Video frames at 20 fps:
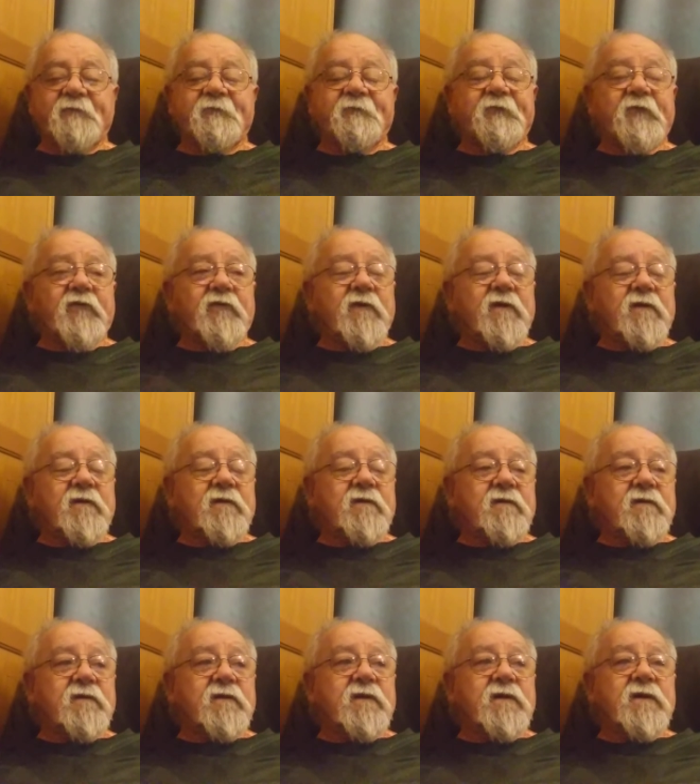
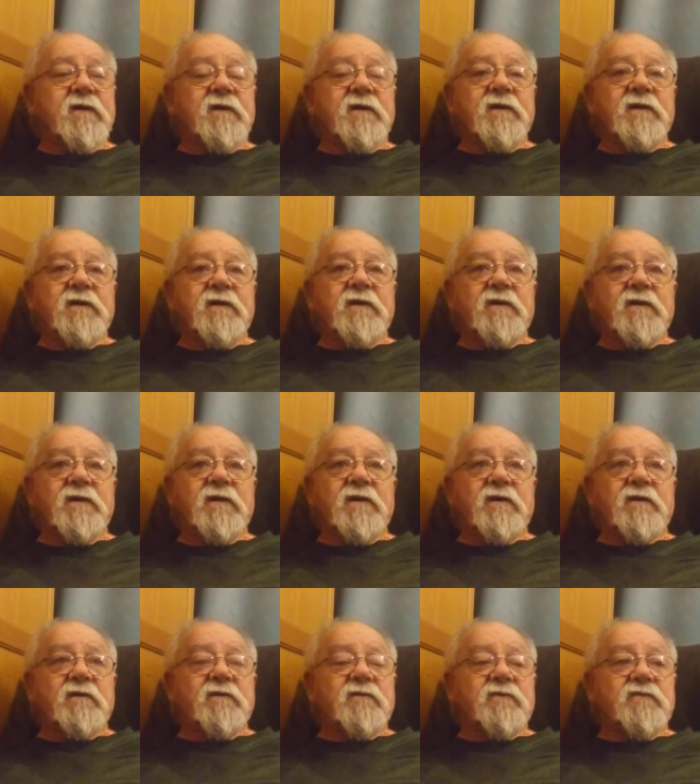uh
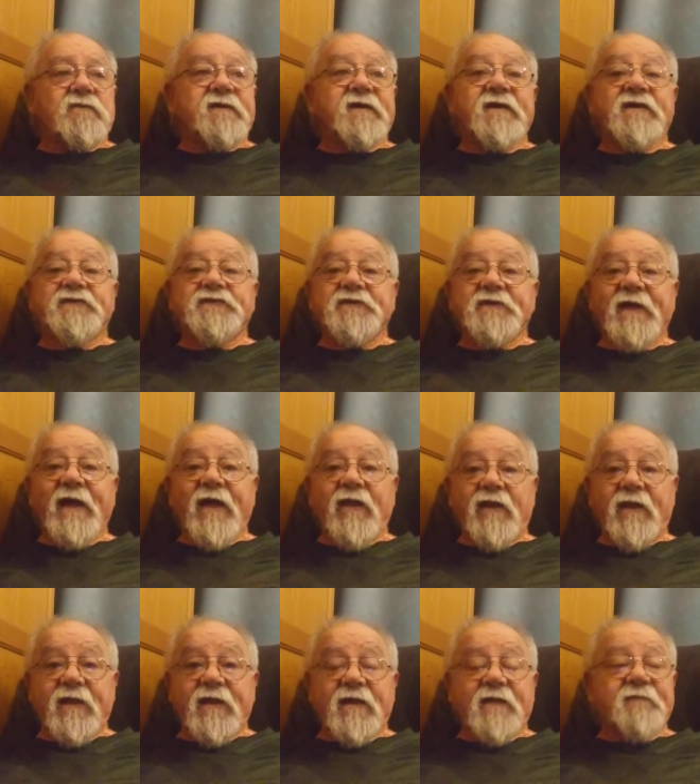oh, kitchen
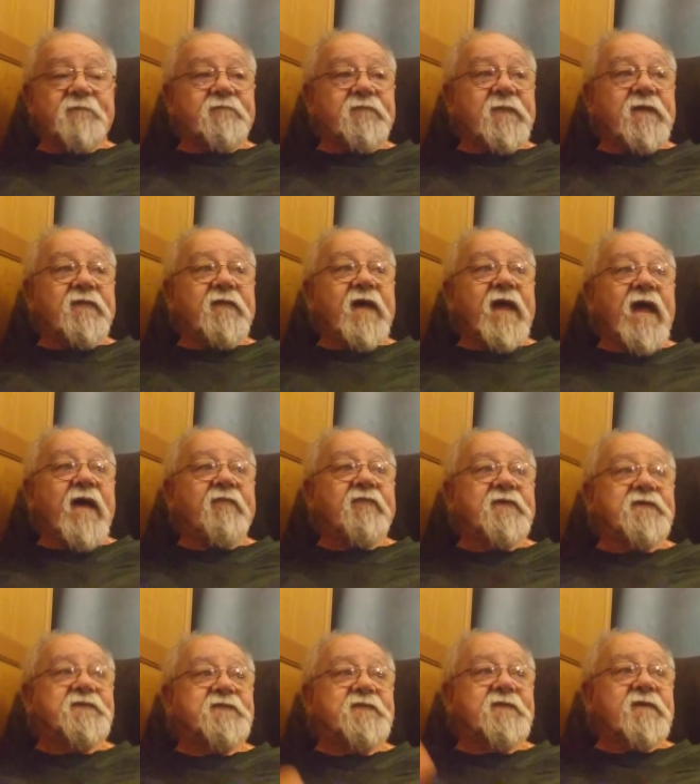outlet, and they had
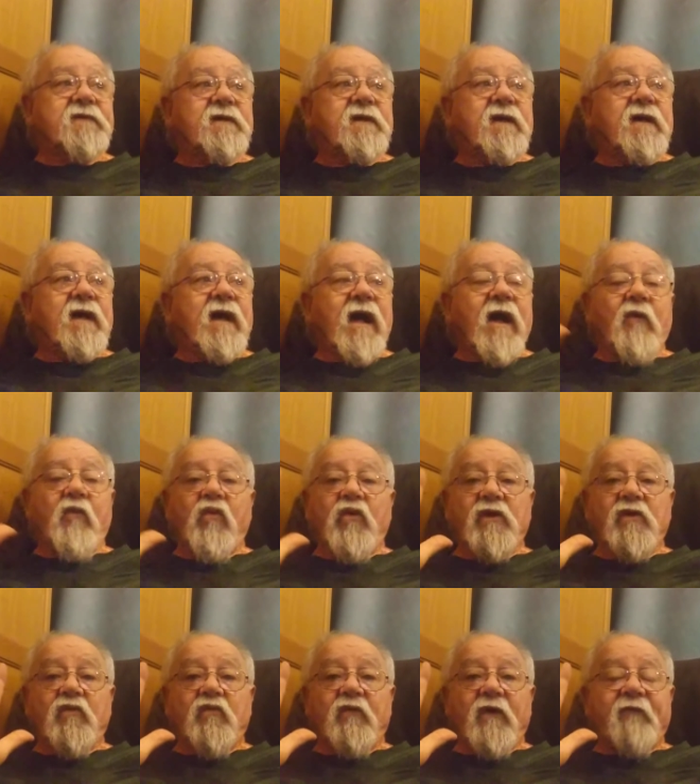this. I
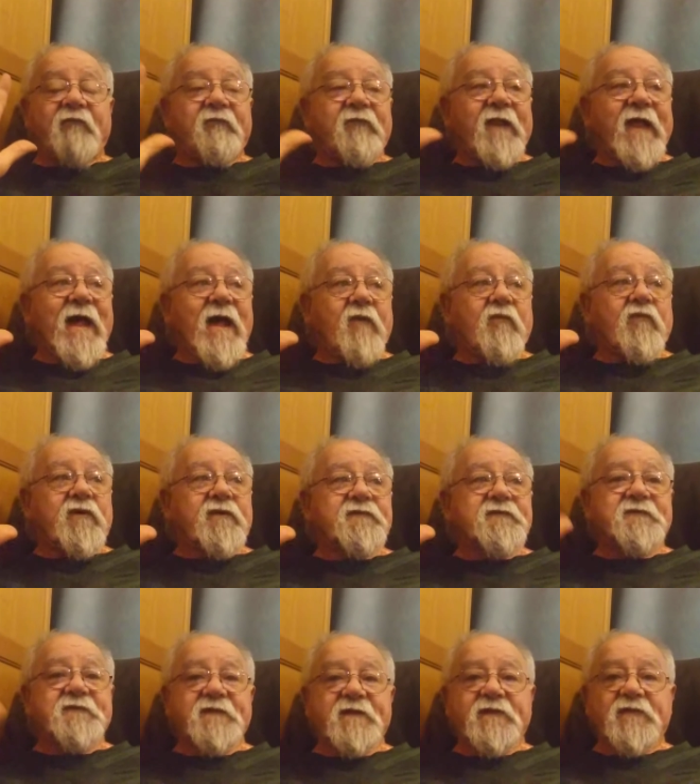want a, a flat one
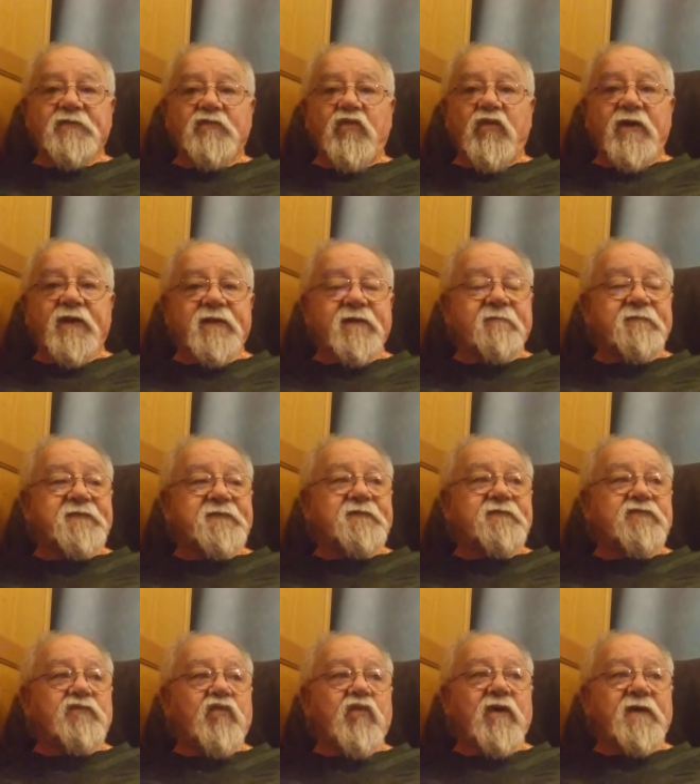instead of one of
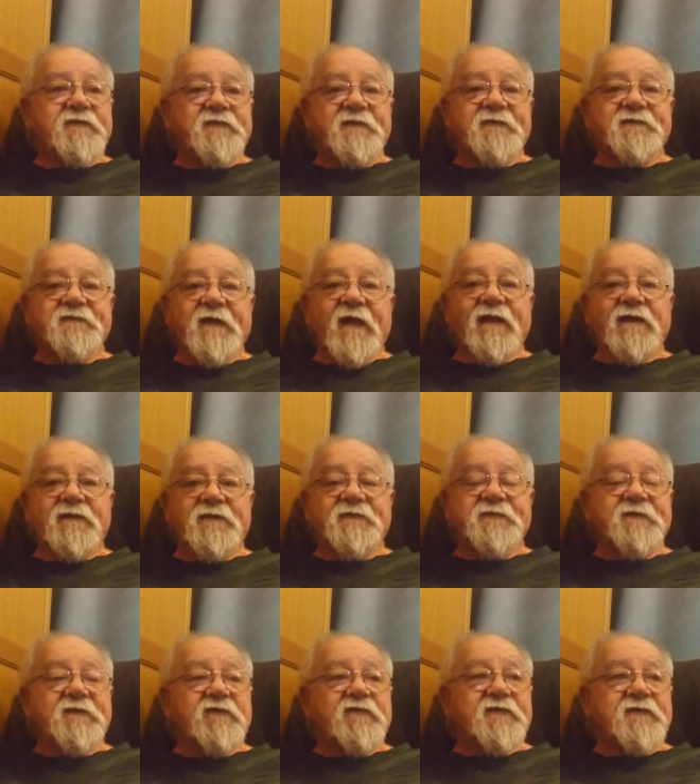them ones that's stainless
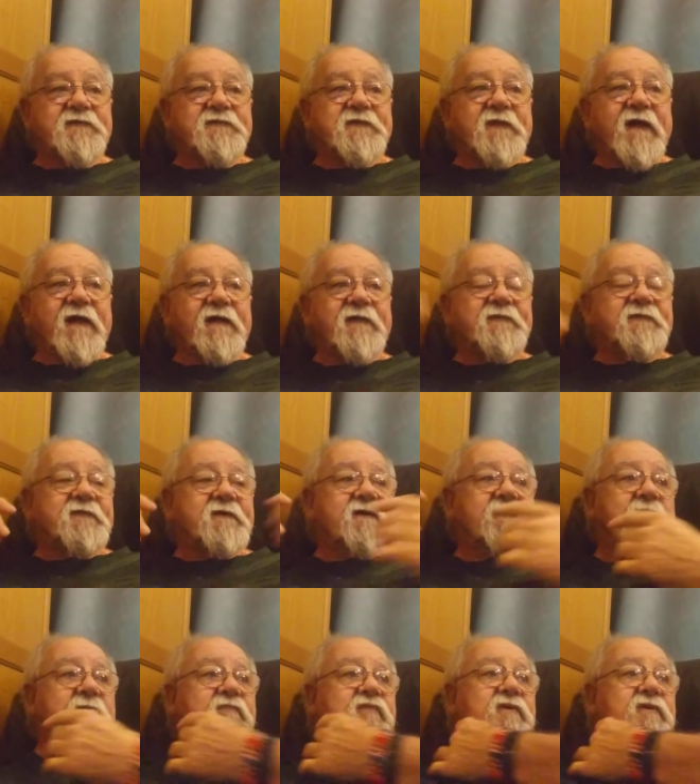steel that stands up.